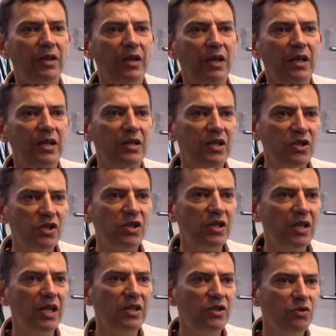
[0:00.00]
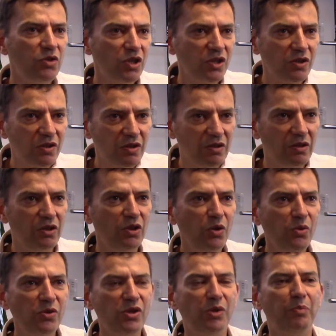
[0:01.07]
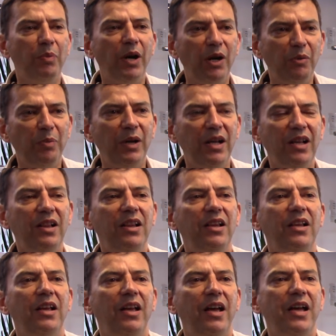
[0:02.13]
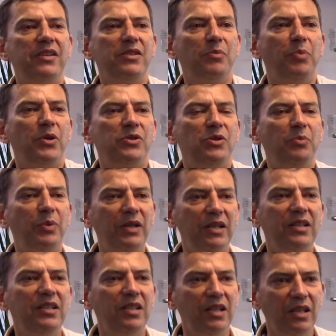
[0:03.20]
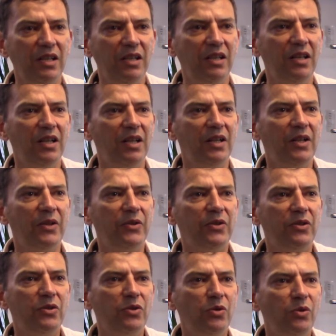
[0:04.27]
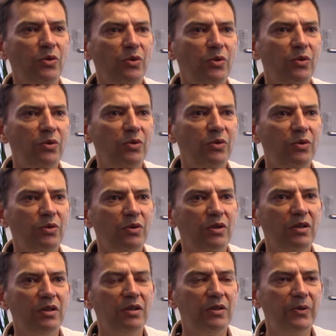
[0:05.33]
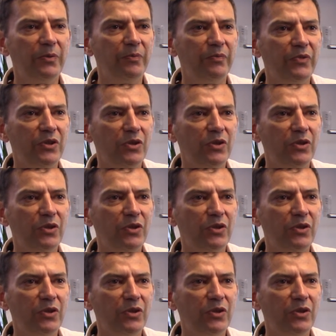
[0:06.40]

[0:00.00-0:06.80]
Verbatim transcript: in addition and you just use the barbell as a possibility to, um,